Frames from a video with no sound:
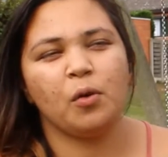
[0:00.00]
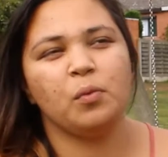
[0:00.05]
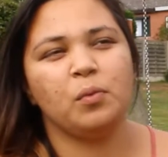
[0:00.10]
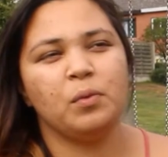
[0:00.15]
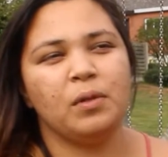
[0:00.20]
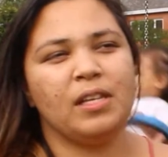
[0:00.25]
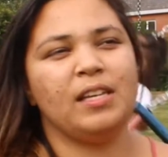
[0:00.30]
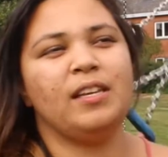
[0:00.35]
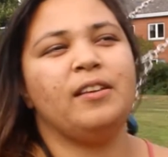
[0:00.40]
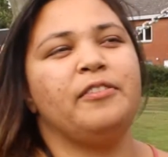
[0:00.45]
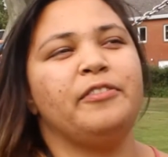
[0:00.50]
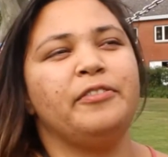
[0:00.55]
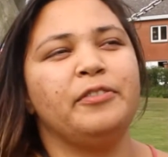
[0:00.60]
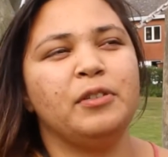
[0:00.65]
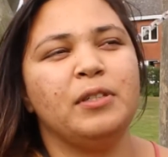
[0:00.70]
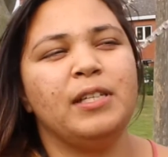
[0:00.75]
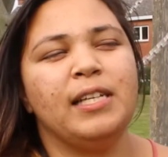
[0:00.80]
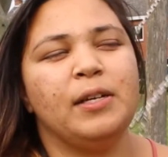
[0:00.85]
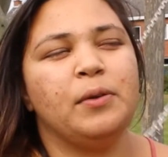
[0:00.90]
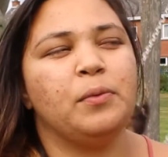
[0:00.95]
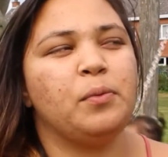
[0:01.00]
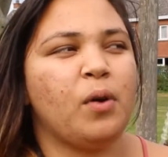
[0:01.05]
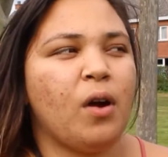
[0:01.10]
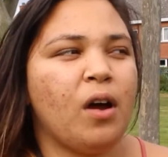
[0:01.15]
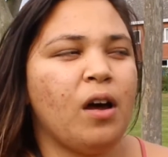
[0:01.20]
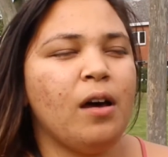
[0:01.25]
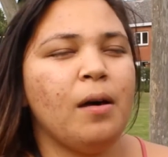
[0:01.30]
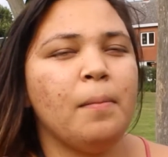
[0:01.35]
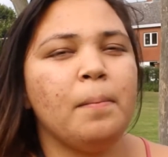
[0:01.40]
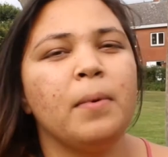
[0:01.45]
only fully
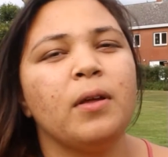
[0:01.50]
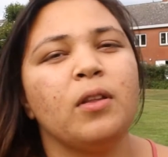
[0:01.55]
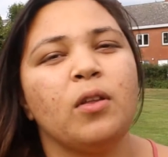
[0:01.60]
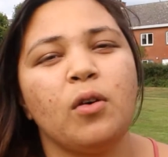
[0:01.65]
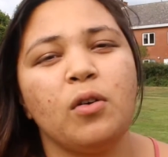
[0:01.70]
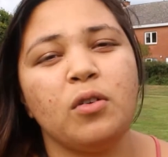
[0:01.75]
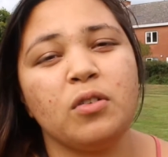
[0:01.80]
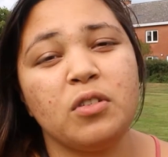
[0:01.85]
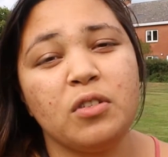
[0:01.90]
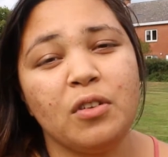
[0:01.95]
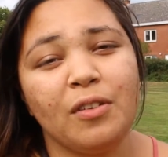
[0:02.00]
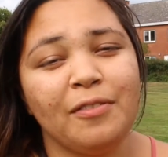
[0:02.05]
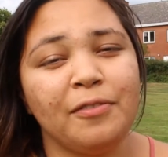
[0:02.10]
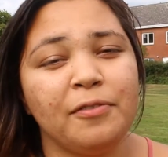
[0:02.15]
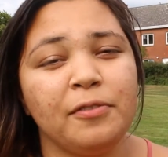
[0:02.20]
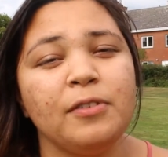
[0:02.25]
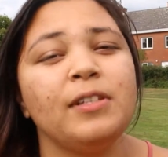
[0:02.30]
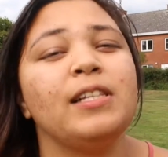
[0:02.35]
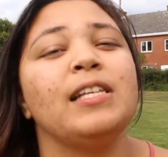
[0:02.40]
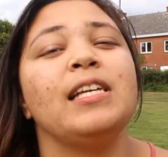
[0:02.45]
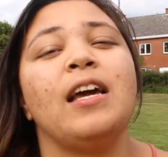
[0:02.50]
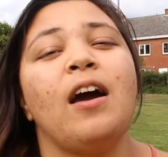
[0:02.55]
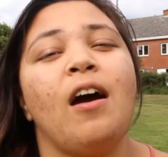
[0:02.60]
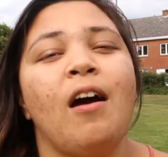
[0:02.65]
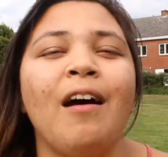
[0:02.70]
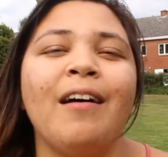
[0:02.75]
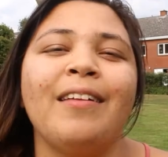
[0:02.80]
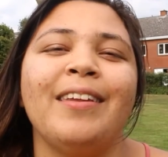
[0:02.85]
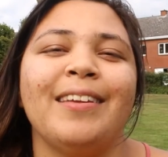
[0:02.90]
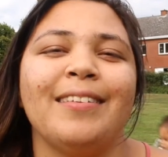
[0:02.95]
raw, but also fully
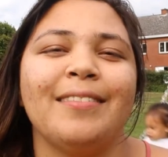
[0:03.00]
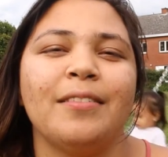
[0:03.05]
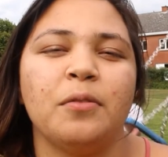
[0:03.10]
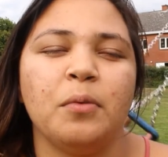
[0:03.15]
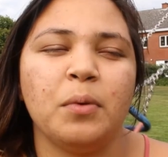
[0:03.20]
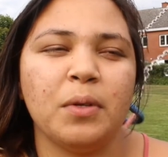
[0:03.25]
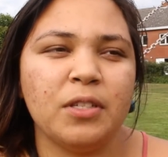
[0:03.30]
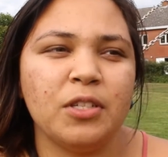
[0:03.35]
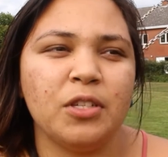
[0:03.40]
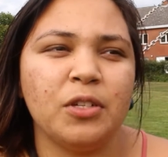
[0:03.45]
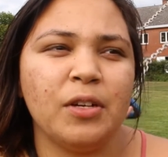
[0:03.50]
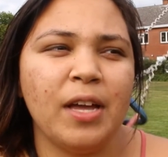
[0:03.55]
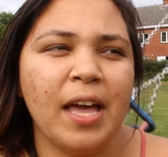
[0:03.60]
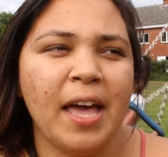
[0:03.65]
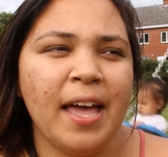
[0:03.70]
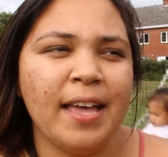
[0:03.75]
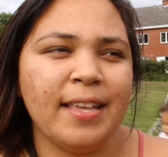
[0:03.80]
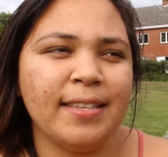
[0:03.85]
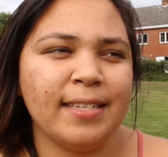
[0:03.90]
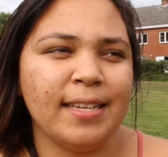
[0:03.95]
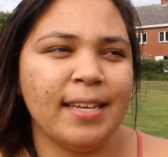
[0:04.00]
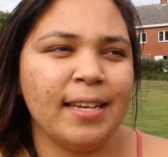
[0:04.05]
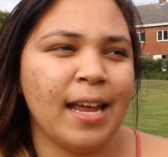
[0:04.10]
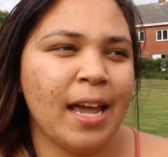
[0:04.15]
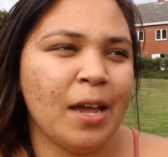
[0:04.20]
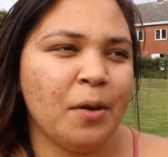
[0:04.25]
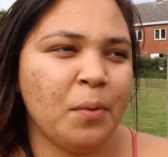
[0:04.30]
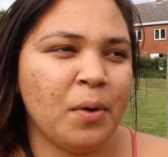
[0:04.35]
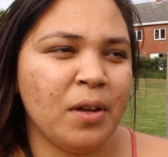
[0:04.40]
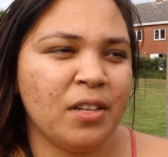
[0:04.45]
honest with you guys, and
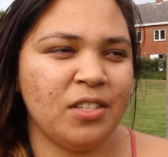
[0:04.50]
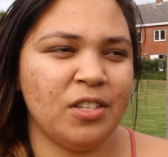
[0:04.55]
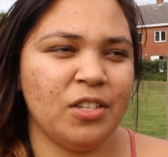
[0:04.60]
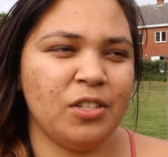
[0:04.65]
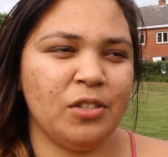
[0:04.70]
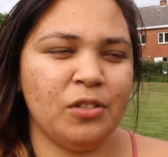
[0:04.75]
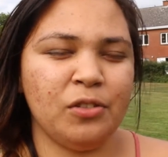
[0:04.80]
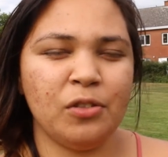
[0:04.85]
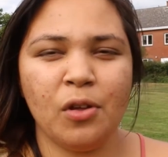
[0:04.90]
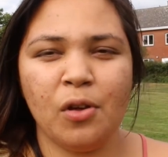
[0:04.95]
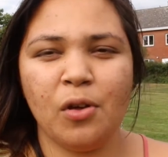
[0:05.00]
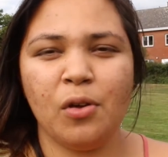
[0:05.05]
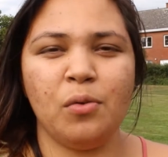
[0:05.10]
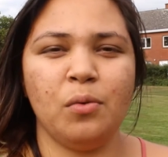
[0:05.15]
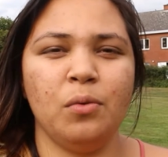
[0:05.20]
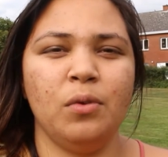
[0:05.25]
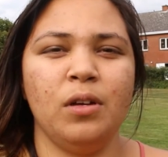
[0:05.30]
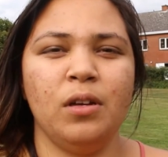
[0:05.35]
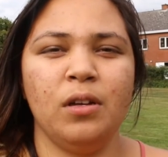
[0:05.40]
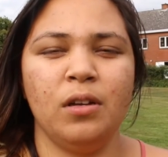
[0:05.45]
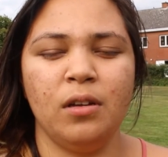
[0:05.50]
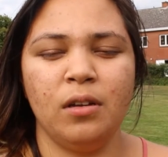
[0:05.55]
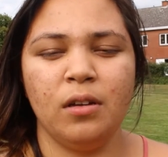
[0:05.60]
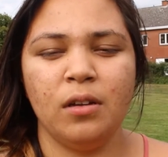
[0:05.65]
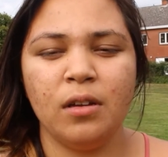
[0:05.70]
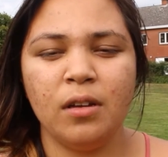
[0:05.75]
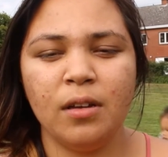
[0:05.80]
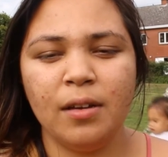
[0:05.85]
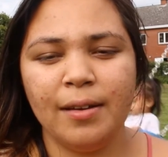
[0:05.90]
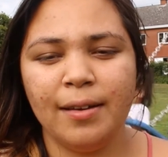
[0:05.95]
I want you to know
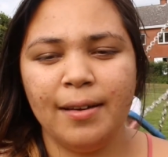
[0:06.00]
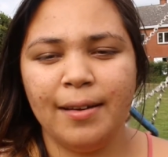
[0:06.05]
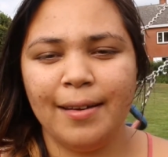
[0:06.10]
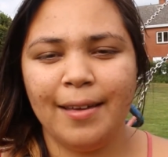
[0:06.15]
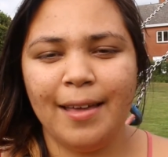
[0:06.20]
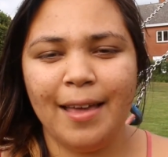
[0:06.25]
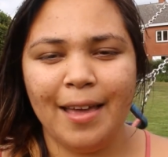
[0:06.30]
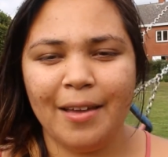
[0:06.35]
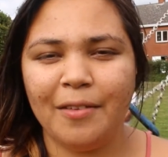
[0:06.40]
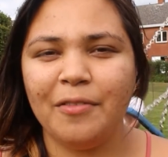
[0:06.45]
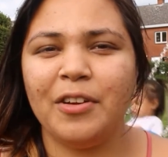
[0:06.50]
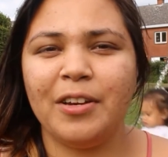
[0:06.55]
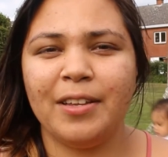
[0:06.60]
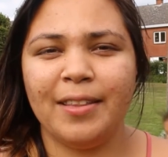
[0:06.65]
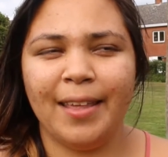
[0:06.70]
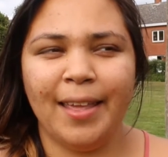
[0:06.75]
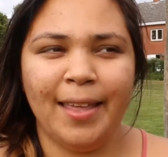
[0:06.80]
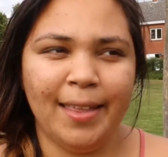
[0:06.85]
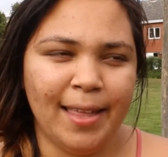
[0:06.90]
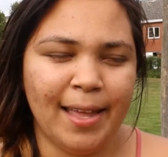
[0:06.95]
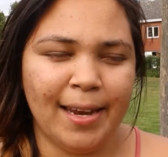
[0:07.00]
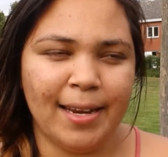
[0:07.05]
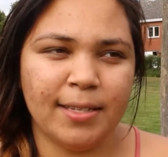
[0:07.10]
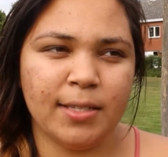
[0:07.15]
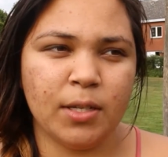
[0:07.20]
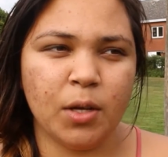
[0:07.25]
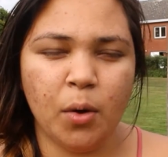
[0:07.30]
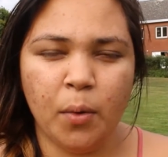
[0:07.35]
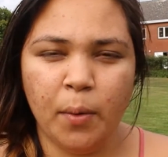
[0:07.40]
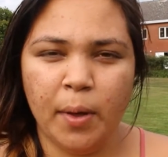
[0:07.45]
everything that is
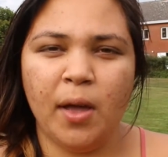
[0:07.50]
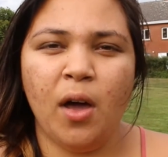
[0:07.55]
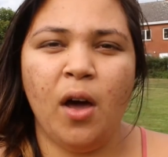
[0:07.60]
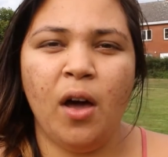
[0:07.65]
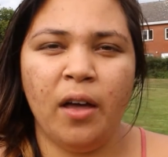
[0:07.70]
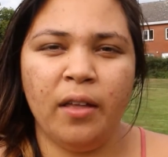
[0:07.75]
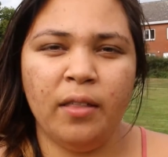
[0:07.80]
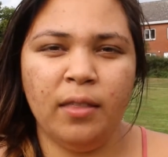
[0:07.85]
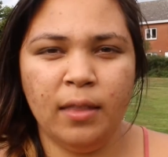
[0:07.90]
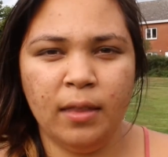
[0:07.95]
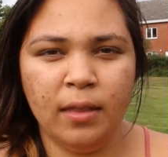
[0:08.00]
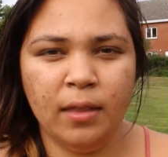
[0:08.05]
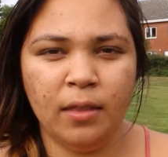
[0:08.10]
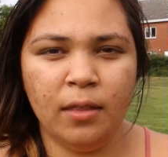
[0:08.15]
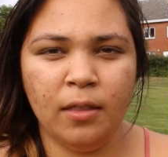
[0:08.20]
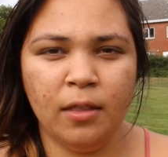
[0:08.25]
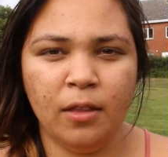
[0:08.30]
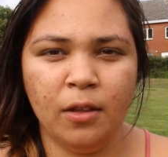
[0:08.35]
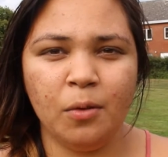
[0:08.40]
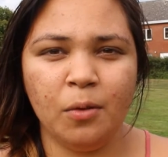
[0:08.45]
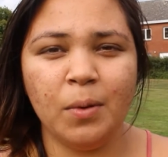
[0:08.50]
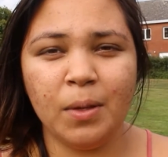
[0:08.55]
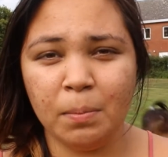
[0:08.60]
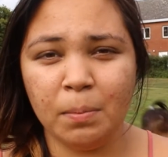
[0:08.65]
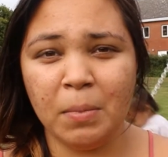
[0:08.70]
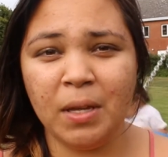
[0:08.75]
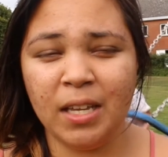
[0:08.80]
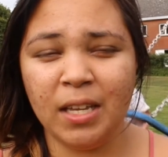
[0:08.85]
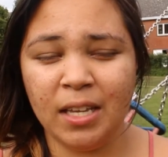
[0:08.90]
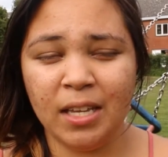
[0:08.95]
going on with
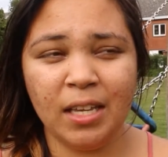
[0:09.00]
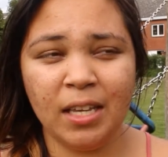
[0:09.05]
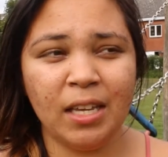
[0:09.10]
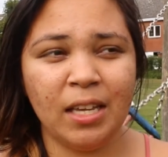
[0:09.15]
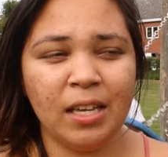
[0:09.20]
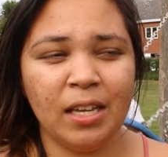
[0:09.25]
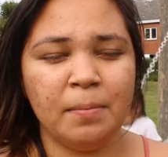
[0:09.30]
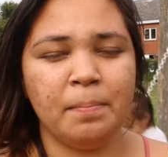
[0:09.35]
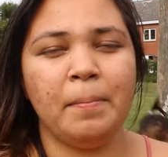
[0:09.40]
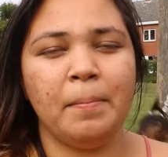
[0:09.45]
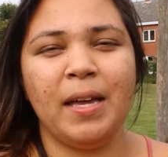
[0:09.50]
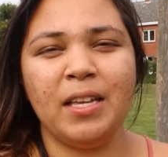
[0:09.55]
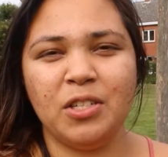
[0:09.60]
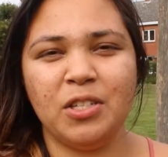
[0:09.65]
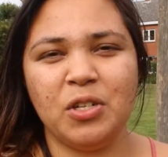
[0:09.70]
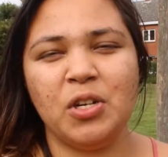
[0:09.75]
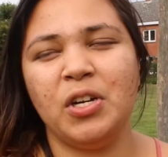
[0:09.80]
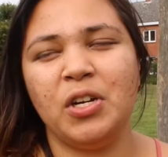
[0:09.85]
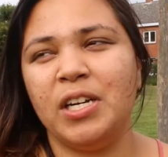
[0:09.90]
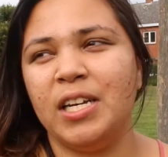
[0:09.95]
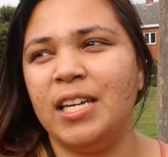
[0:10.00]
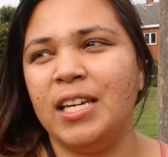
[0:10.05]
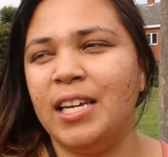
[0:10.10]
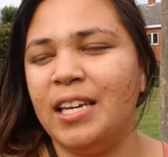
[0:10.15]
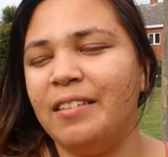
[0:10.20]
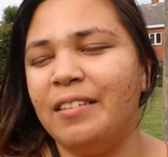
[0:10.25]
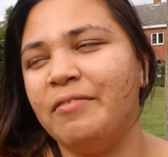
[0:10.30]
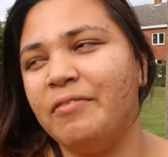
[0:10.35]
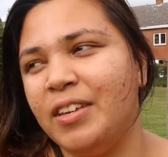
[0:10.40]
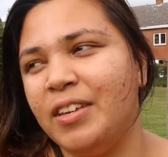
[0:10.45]
me, my journey in